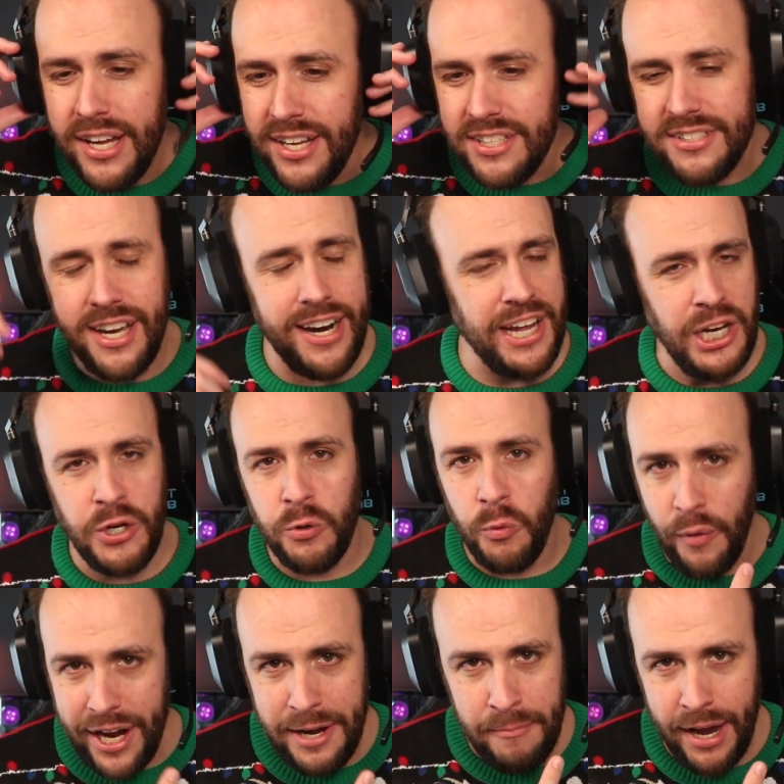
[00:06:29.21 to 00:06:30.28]
It's got a
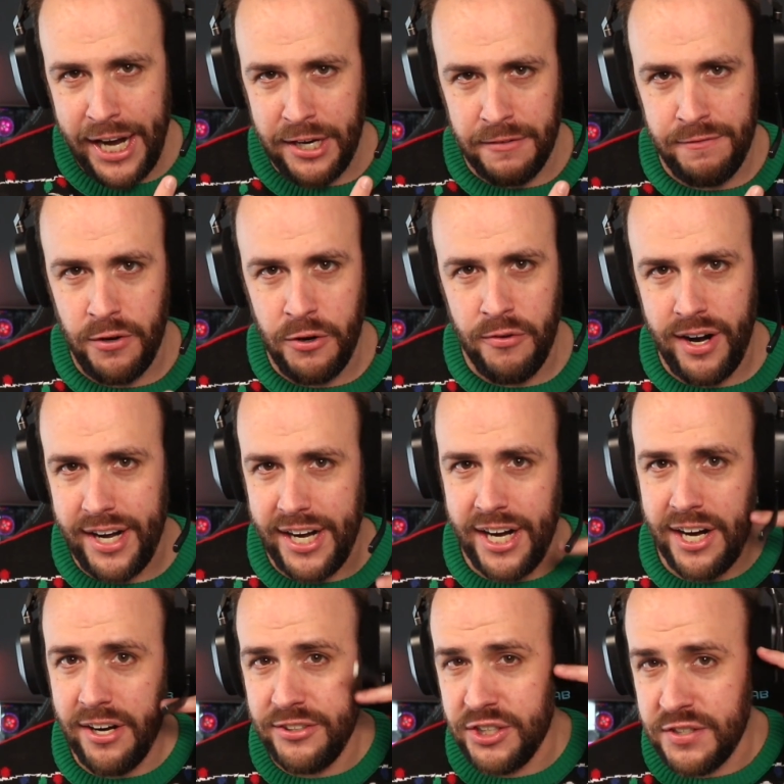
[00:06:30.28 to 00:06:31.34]
great microphone right
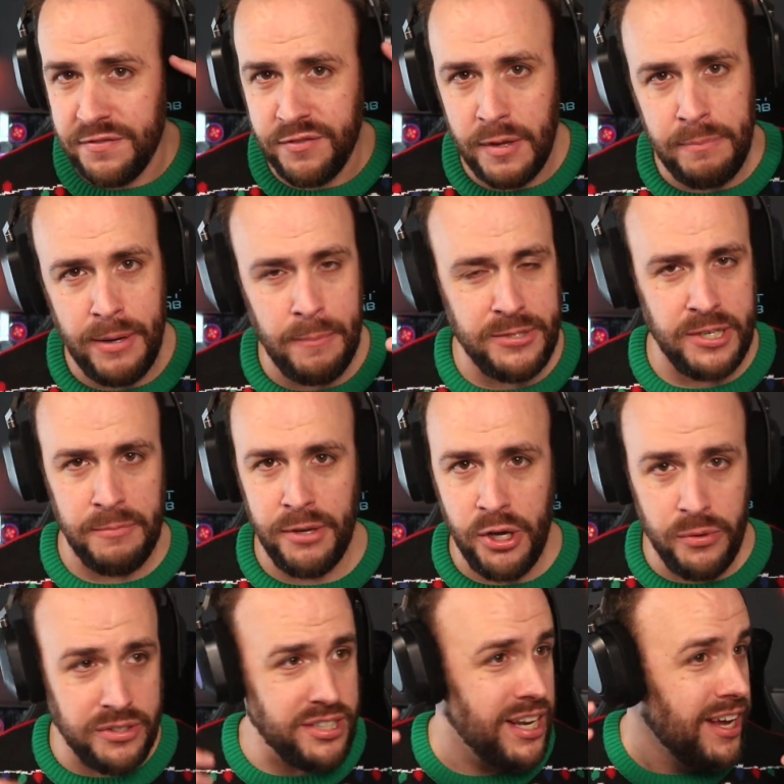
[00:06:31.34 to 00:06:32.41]
here. Just flip up to
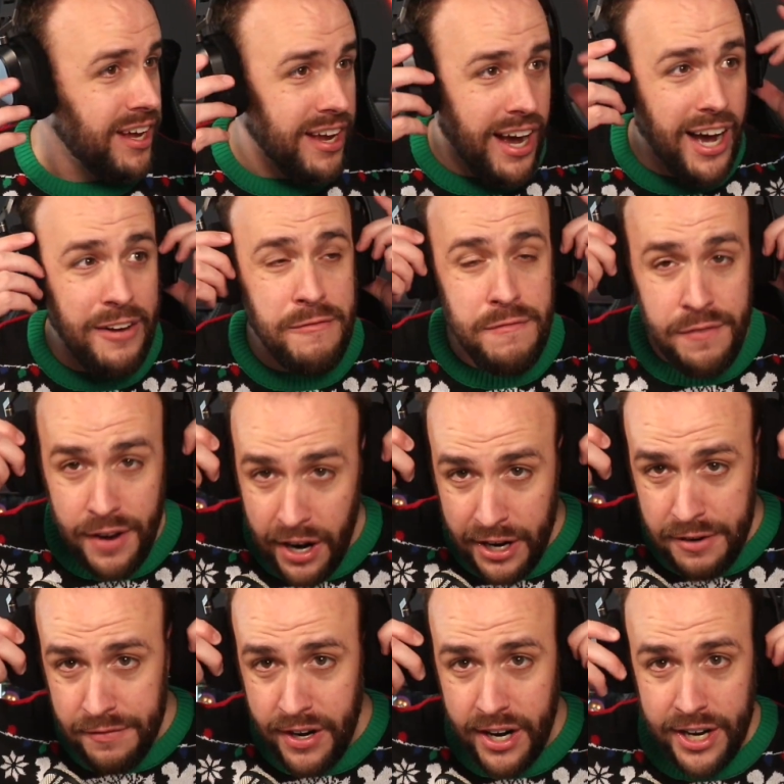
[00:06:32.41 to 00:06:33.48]
mute.
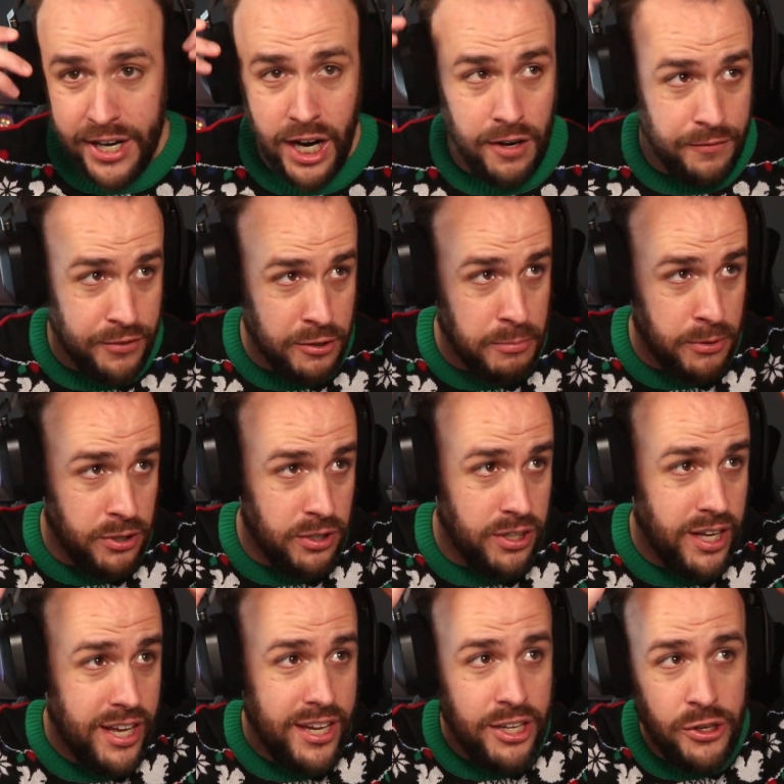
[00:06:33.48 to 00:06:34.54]
Very, very
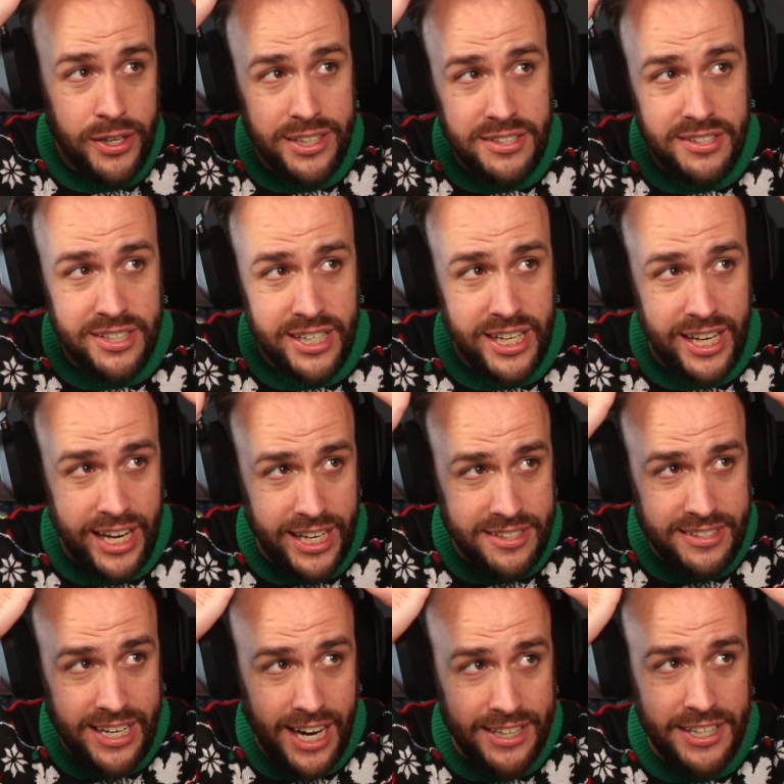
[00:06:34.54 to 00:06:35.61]
comfortable. You can see it's
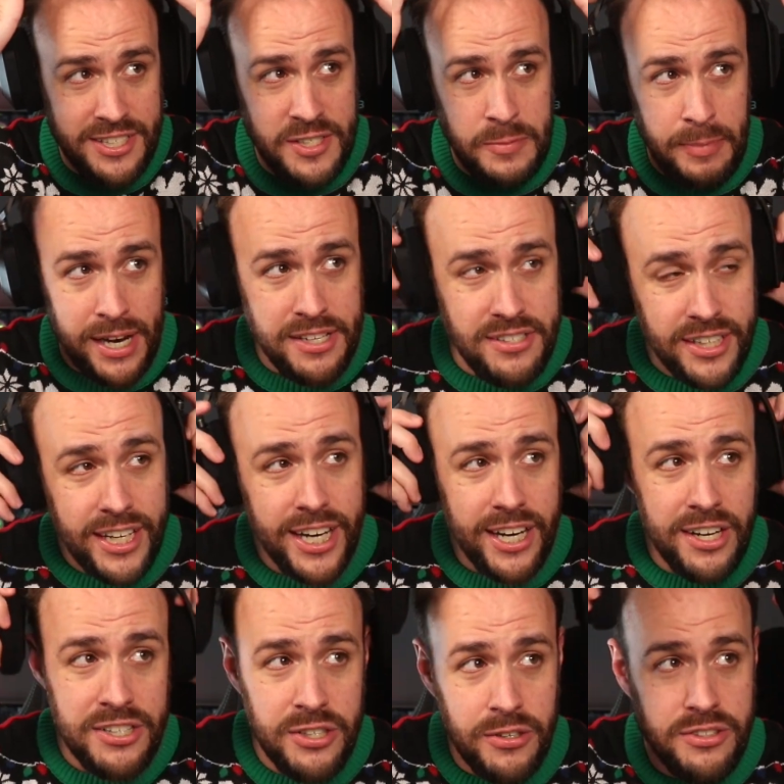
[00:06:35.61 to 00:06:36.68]
got this spacing
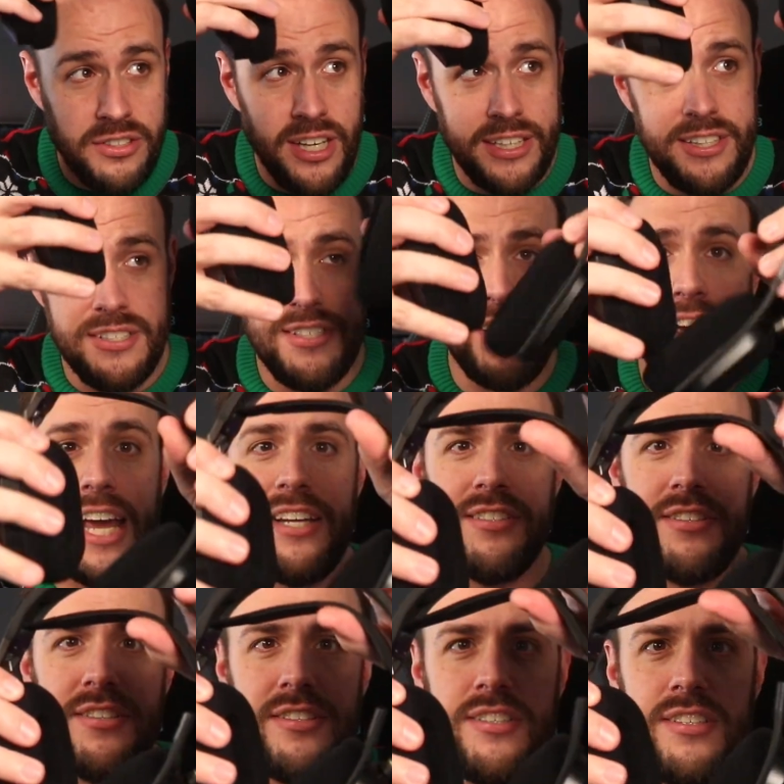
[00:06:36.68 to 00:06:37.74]
here, so it's like this
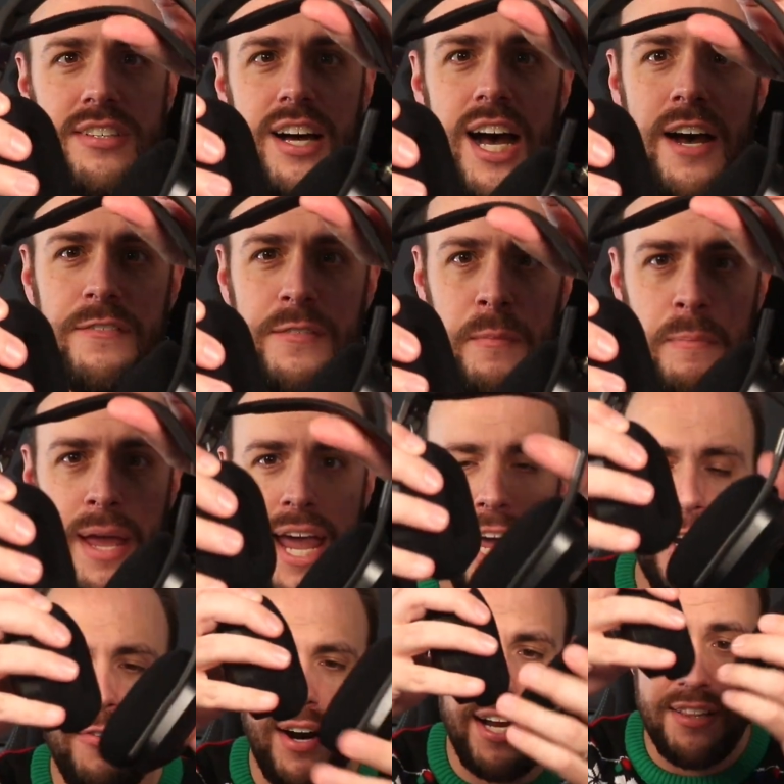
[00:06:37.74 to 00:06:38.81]
nice soft
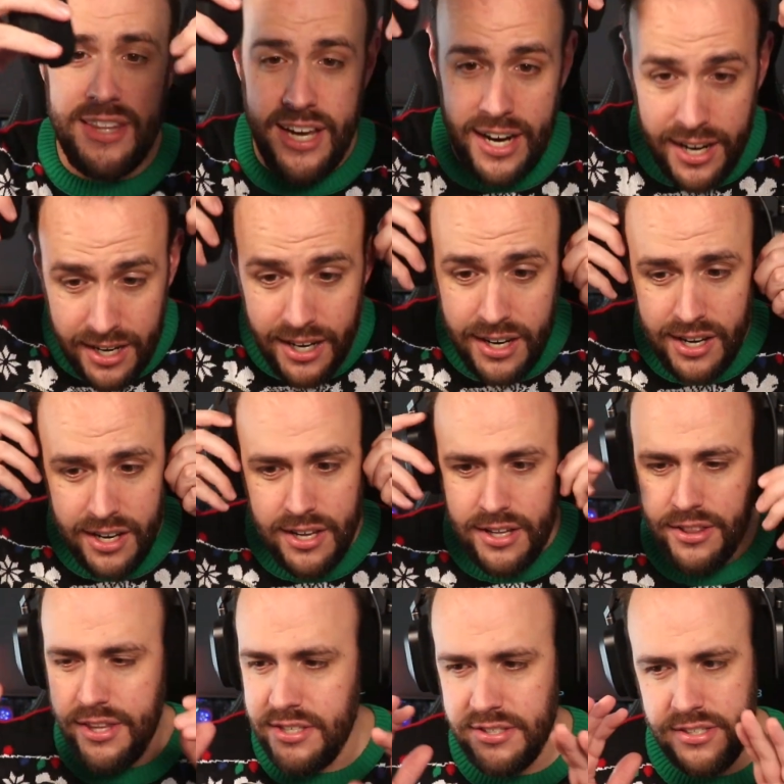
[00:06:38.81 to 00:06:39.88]
band right there.
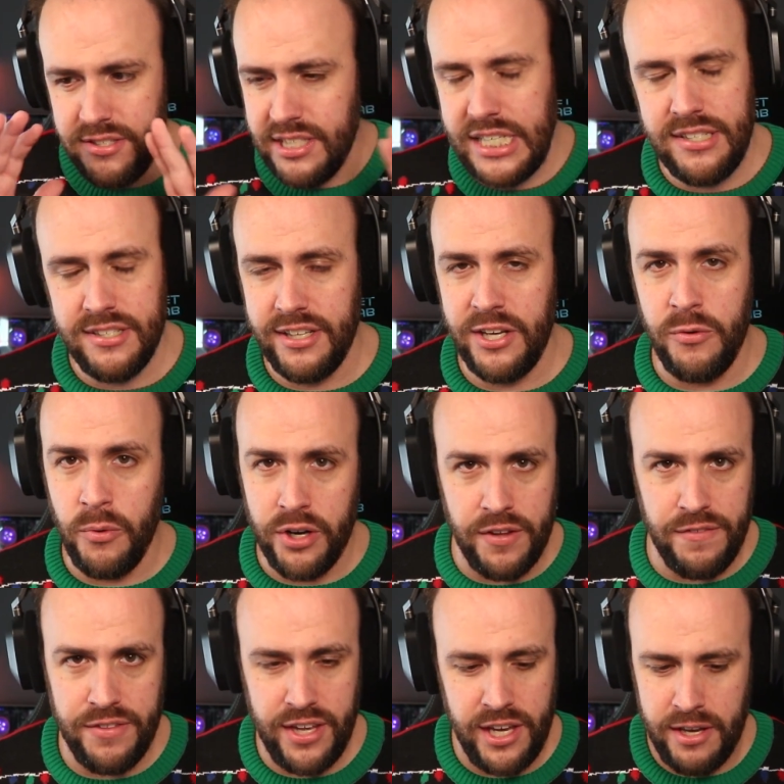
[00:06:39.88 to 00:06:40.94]
This is easily one
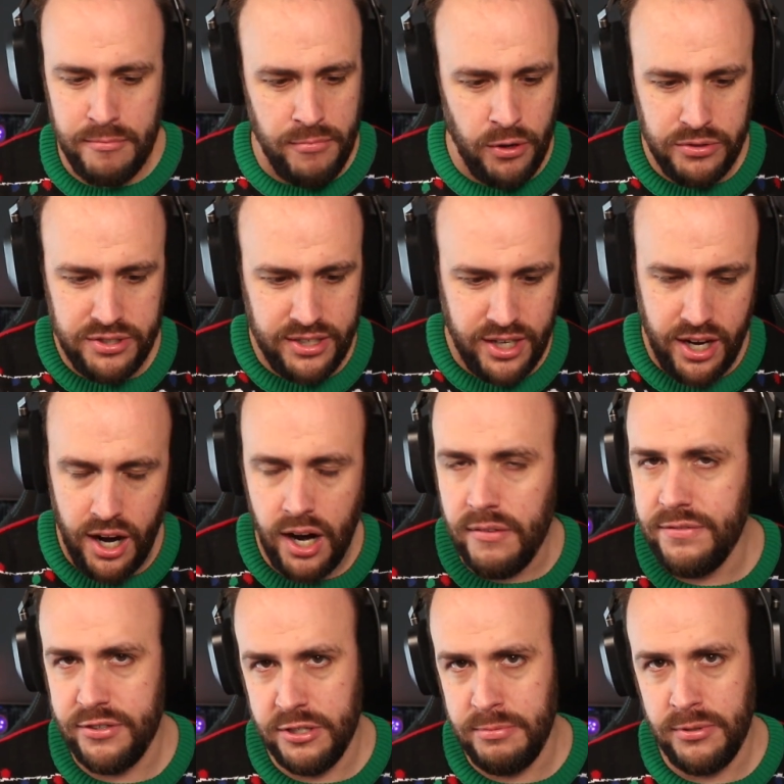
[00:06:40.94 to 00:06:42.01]
of the most
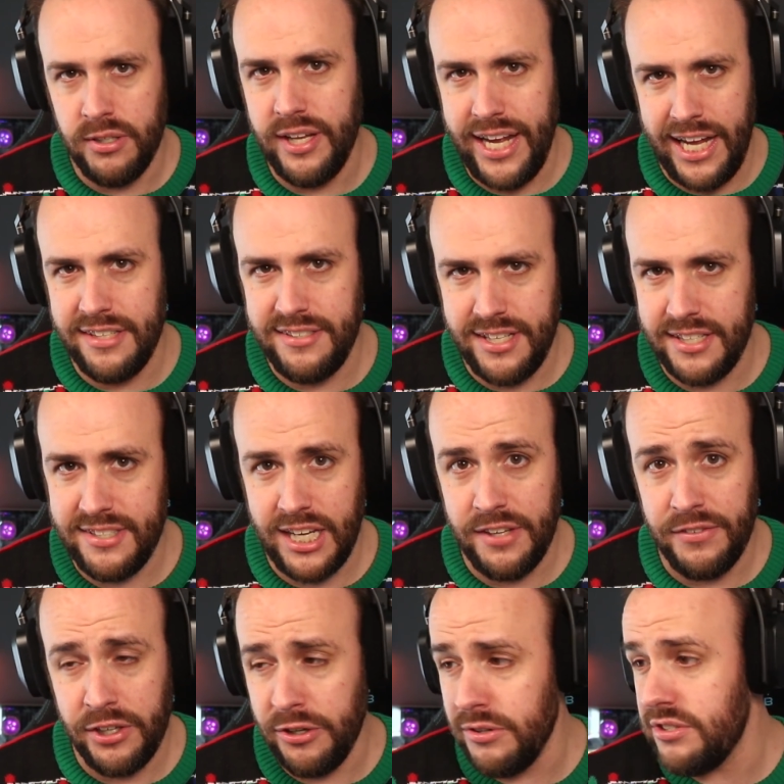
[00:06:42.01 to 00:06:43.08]
comfortable headsets I've
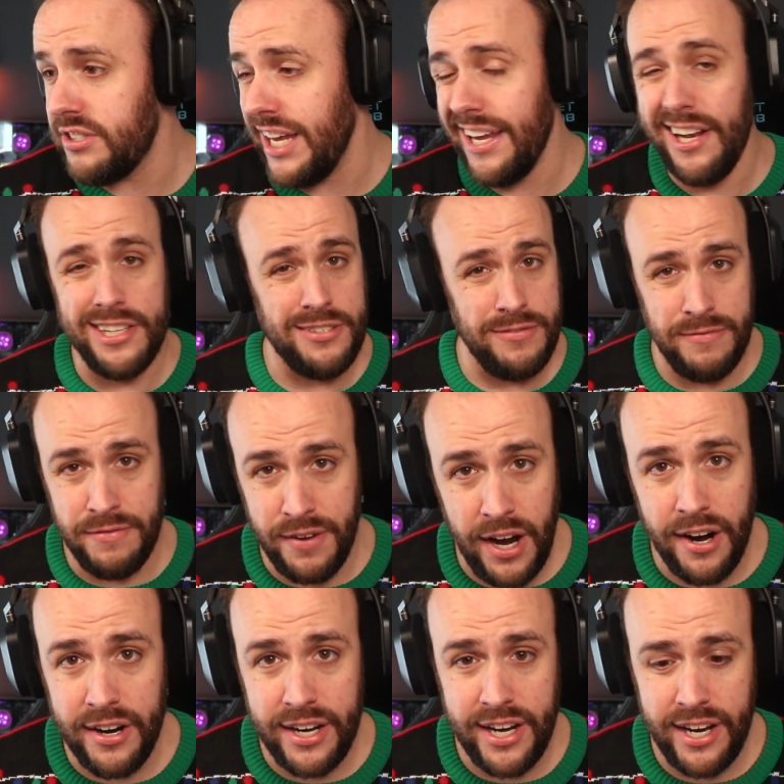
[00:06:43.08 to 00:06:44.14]
used, and it's
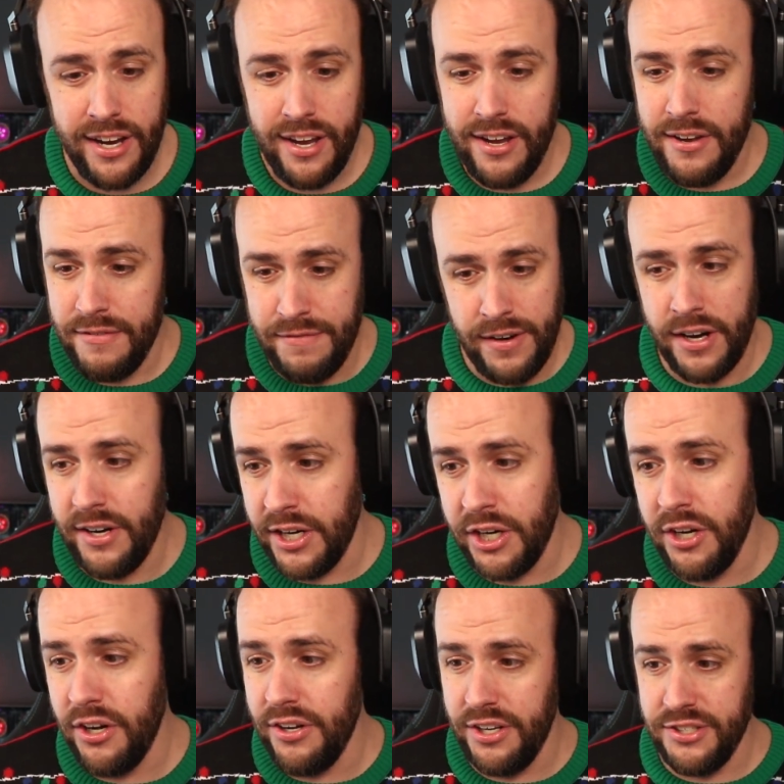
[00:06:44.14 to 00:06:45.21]
very, very
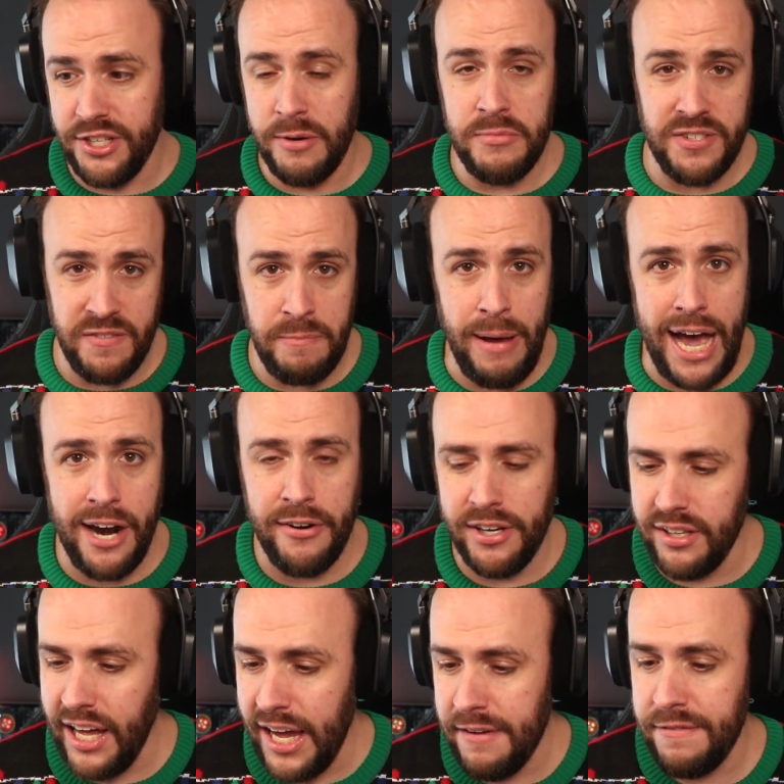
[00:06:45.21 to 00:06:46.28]
good in terms of battery
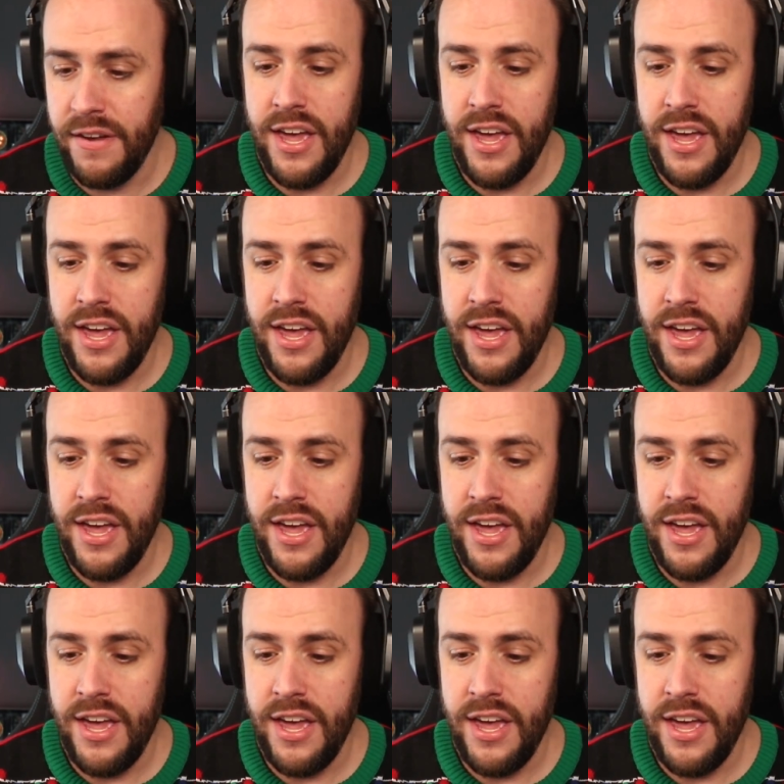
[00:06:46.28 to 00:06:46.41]
life.